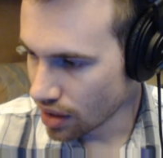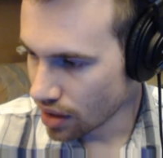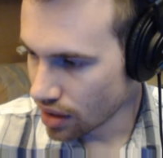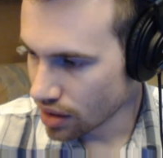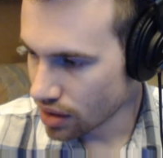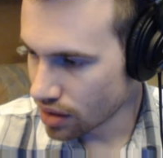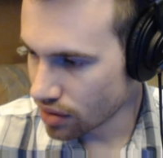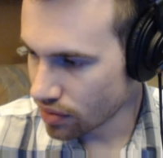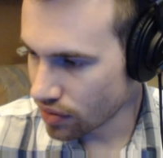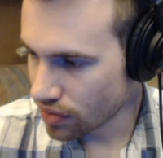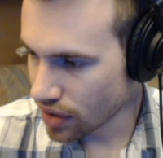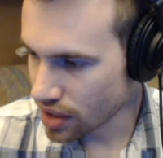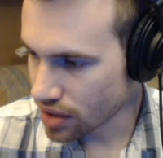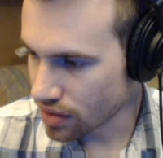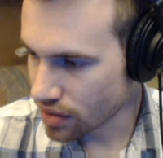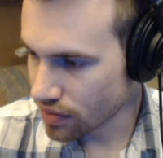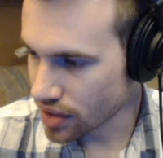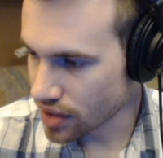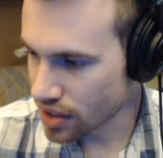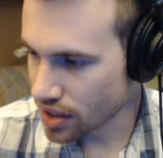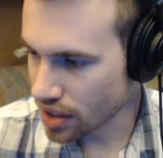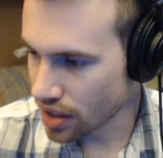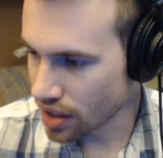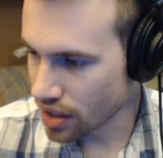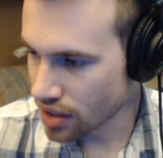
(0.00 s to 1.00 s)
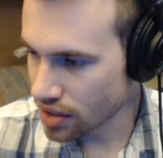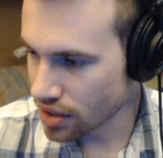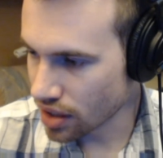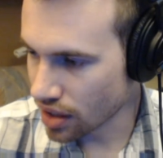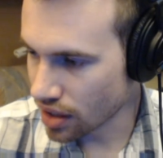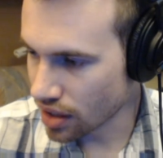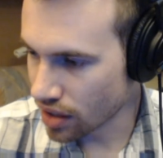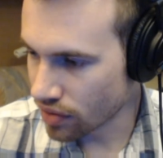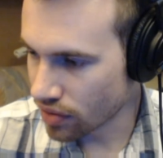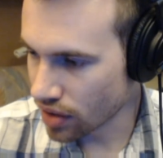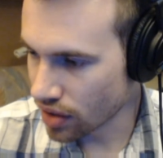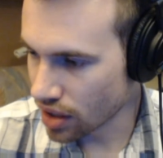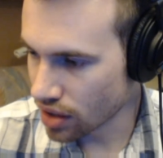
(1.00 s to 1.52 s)
Defestivus says, I
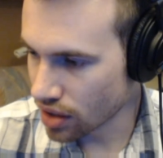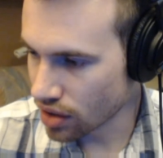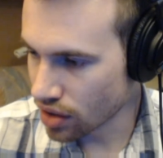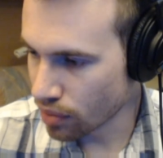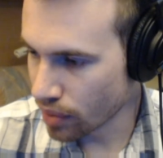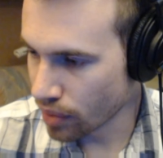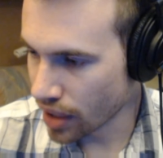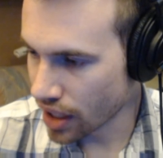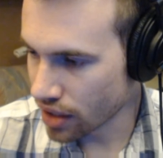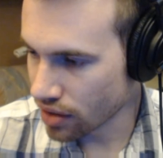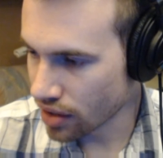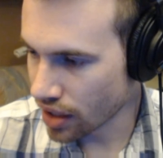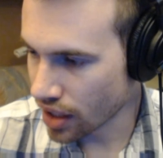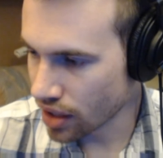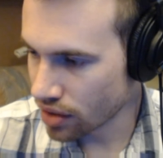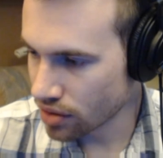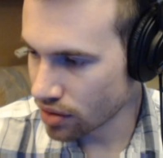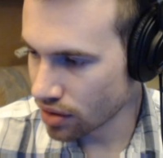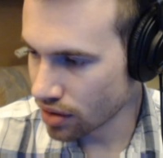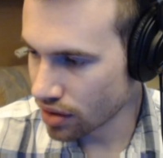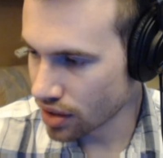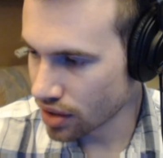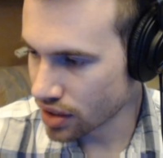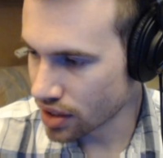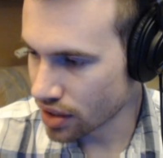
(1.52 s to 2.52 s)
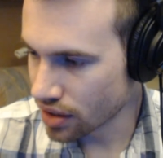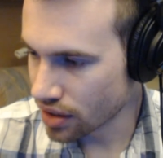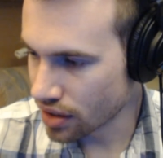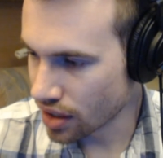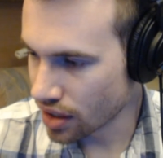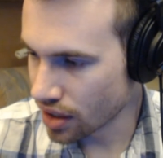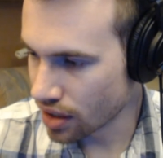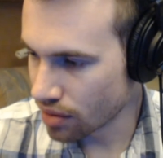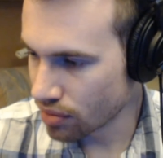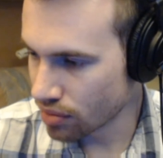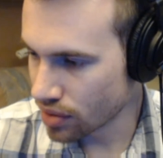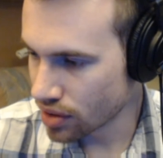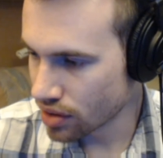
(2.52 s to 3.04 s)
feel like no matter how you looked at
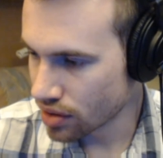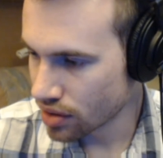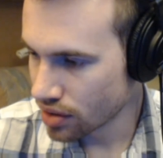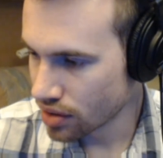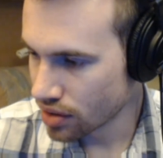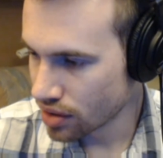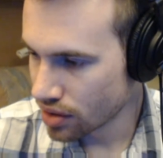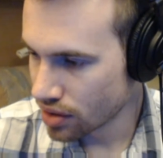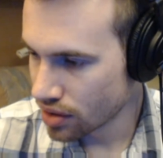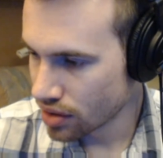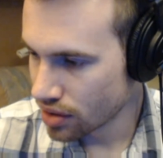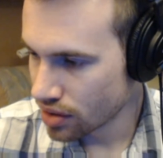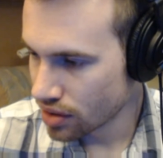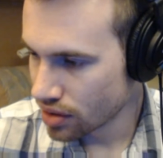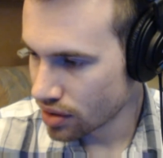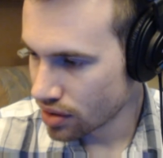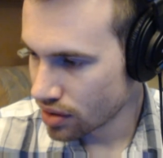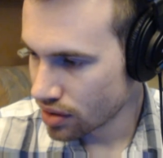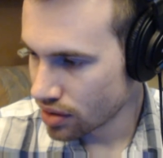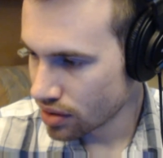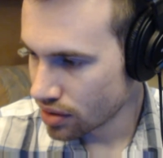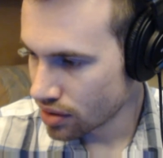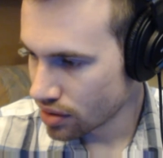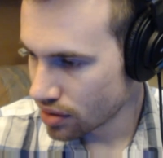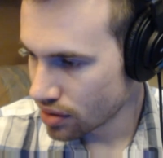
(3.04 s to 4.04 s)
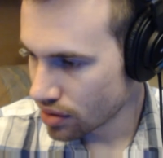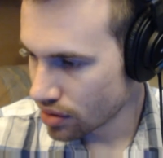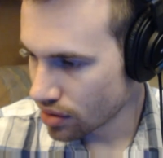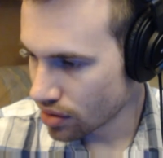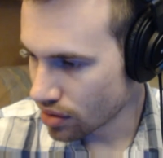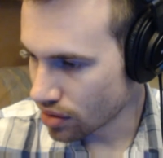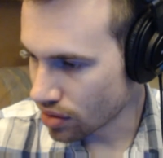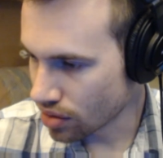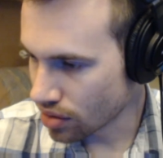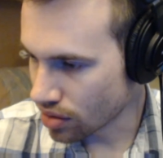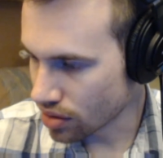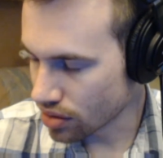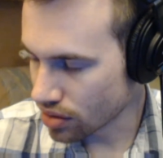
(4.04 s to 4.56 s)
them
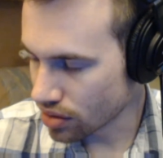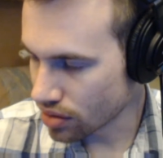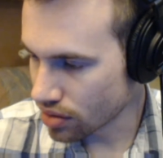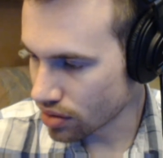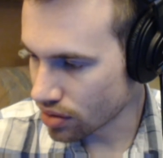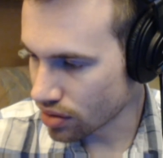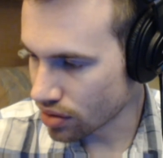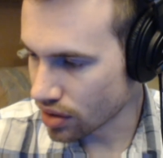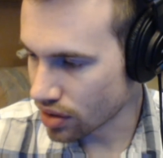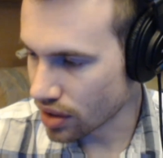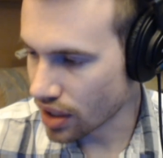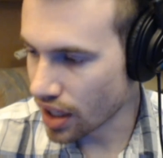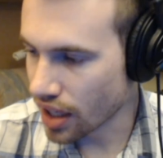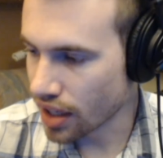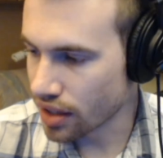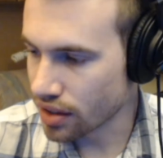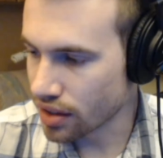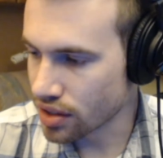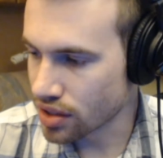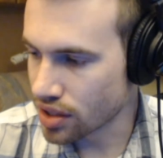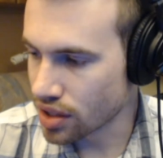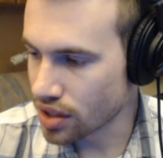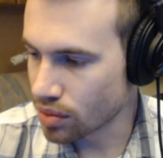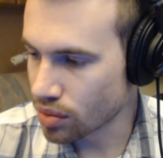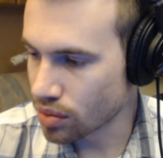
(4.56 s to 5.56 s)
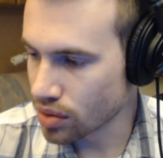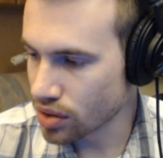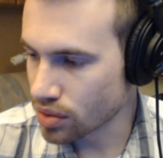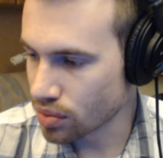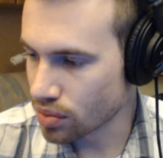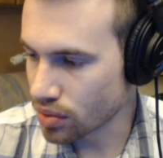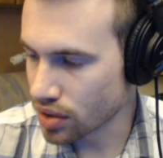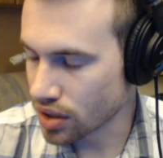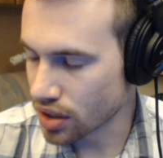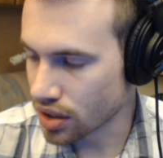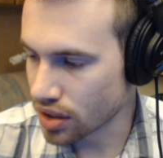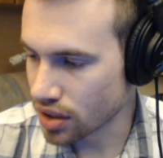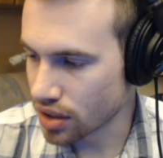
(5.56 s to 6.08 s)
or not, the sequels
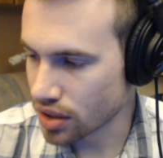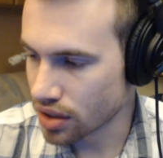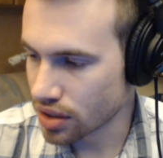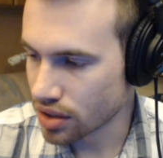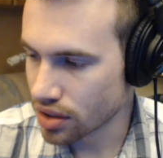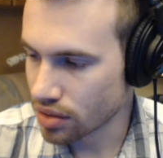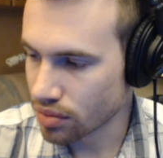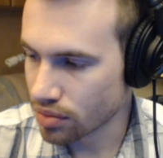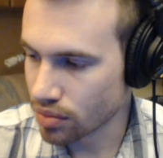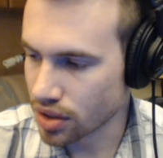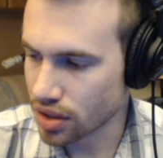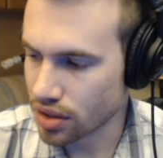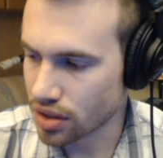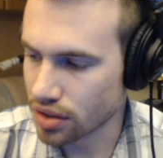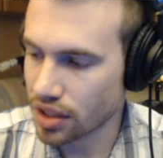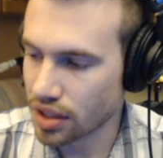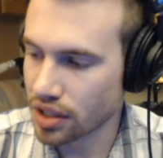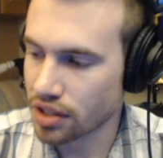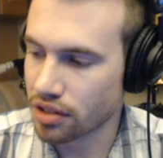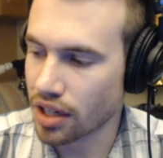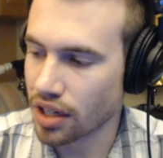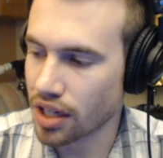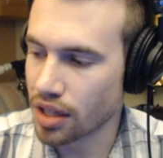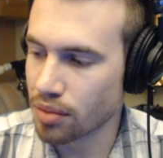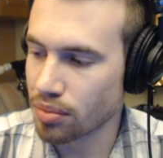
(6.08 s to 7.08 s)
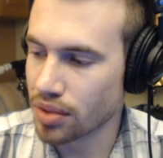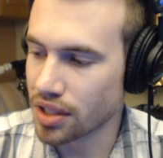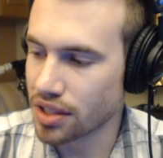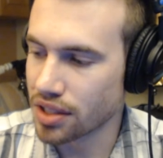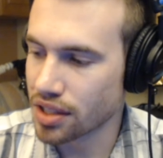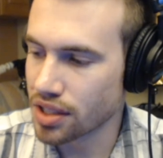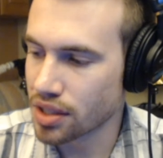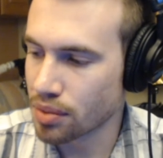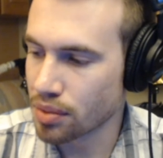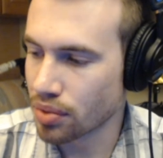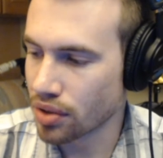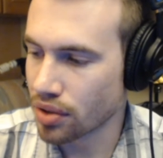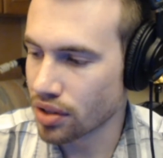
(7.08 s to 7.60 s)
were incredibly
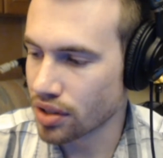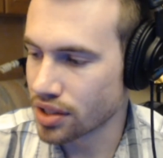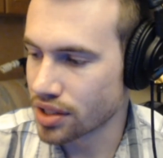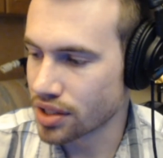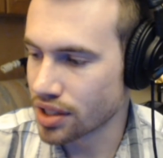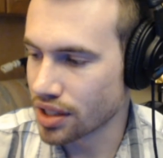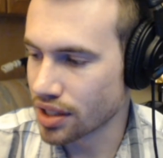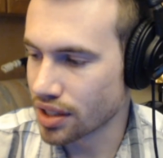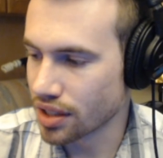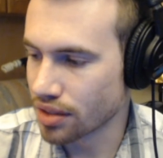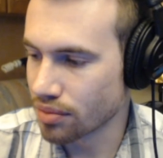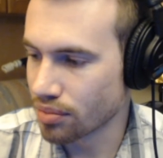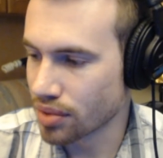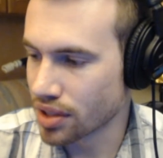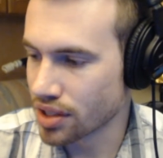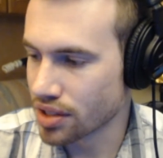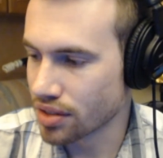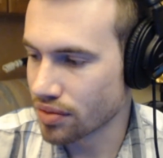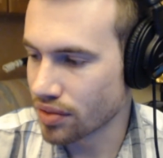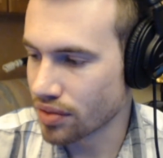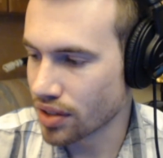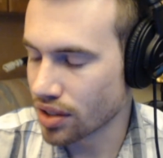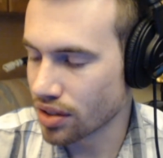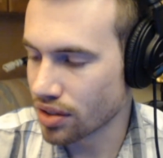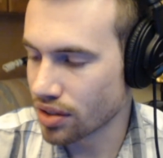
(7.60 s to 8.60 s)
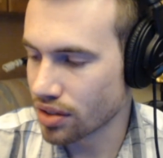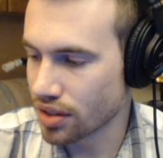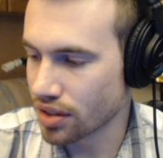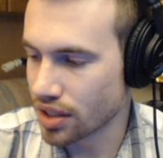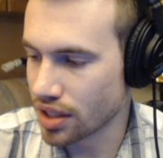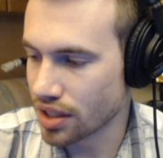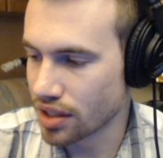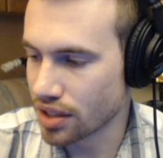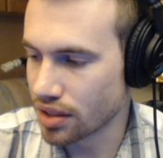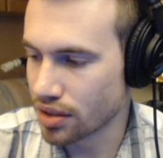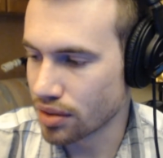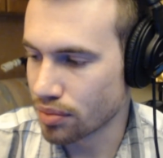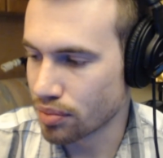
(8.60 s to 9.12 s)
disappointing because of all
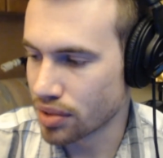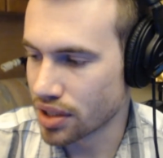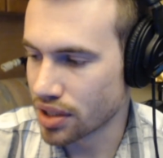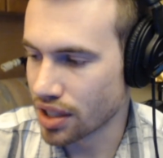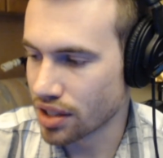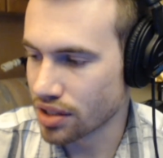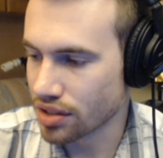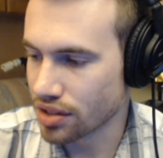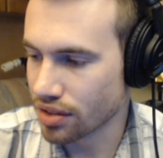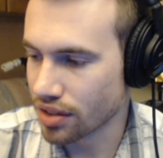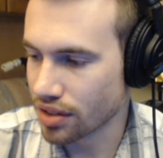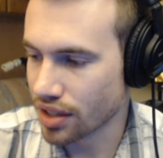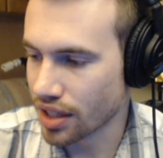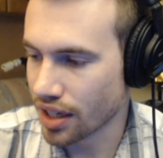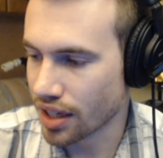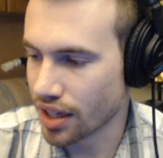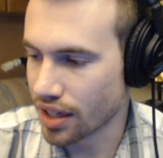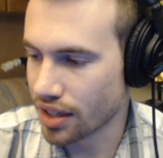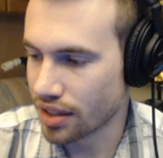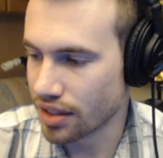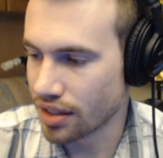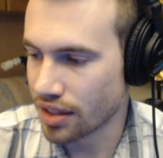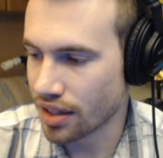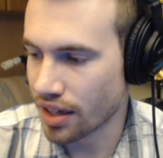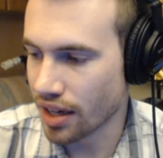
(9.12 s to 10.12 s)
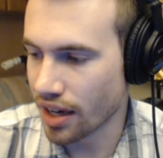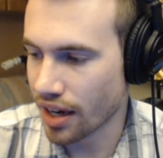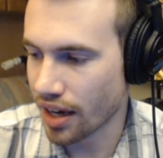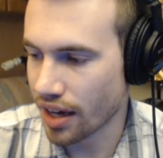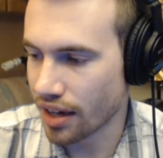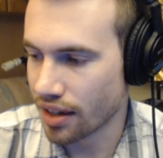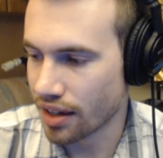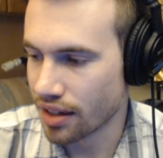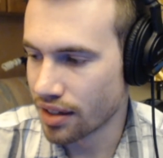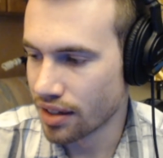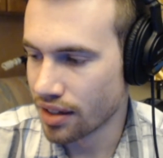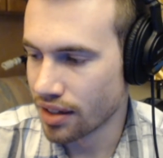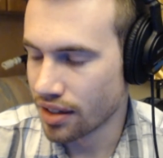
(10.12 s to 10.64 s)
the potential they had. Yeah,
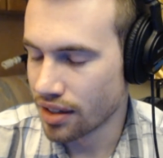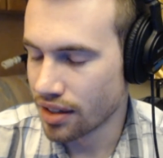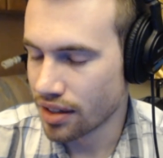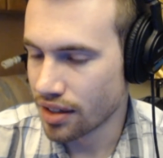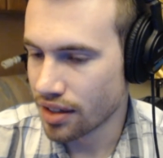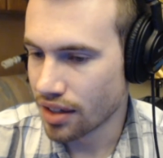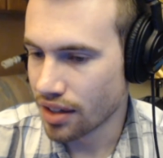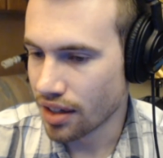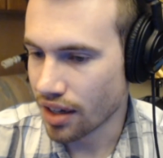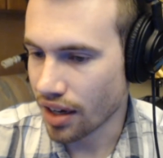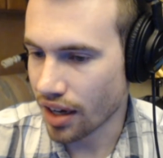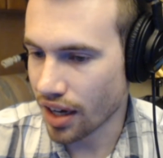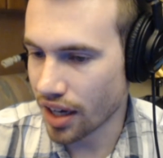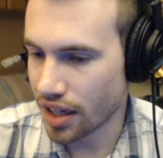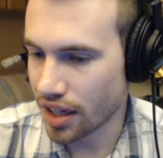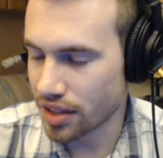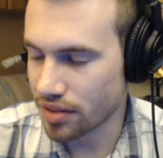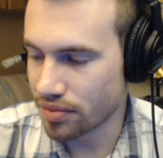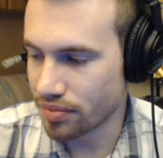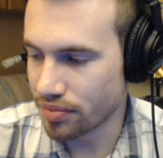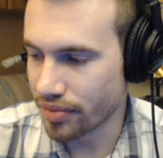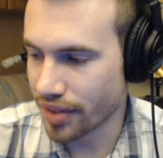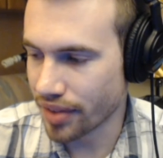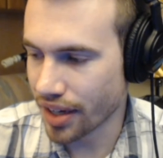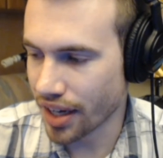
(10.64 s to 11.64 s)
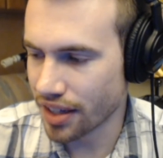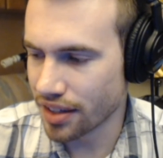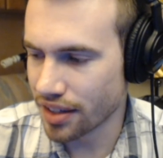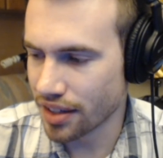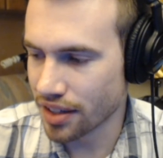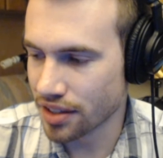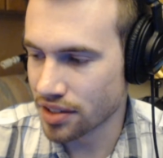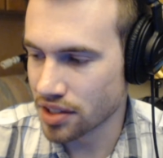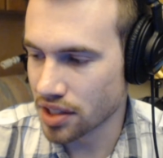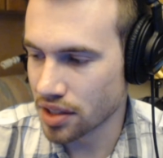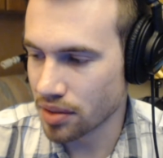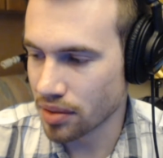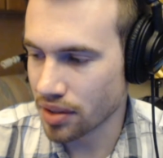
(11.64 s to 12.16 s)
I
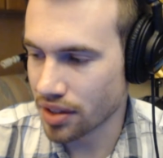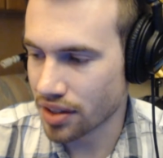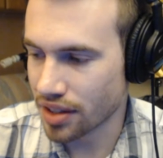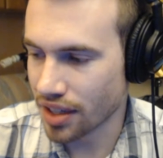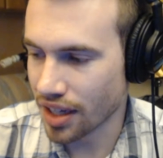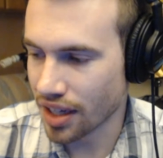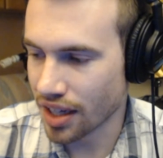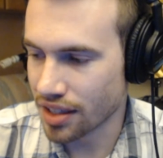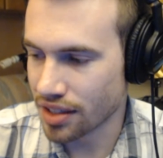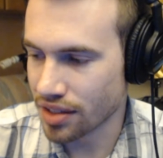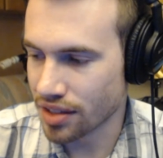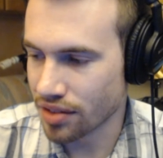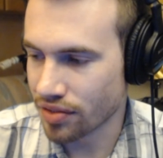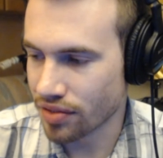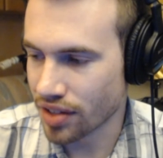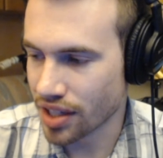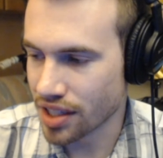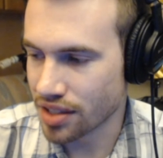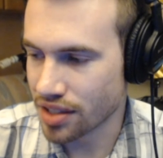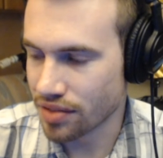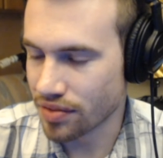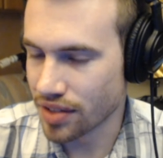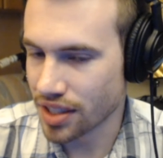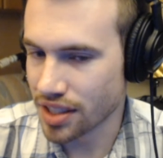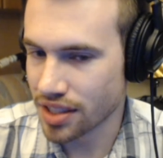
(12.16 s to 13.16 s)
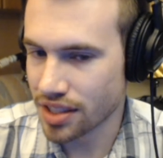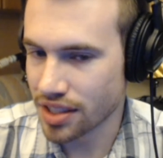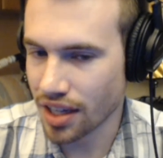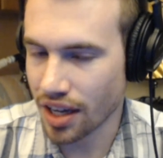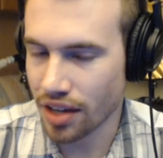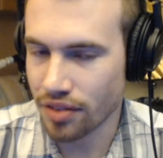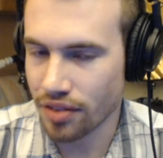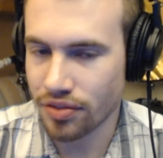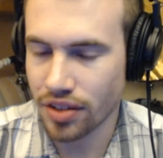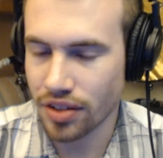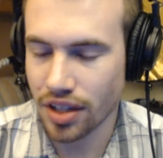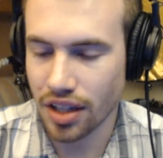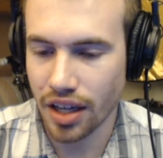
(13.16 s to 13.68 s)
agree with that, Defestivus. I
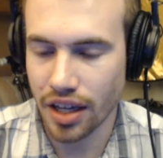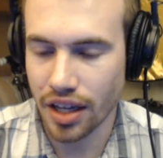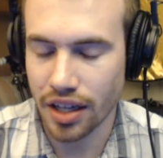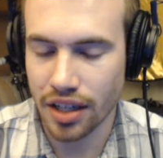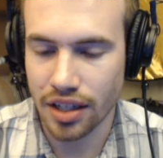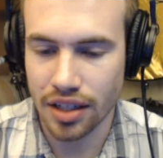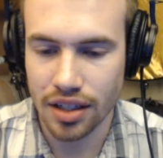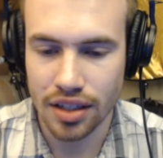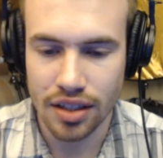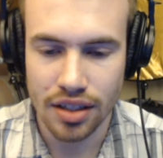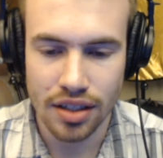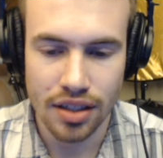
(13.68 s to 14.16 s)
feel like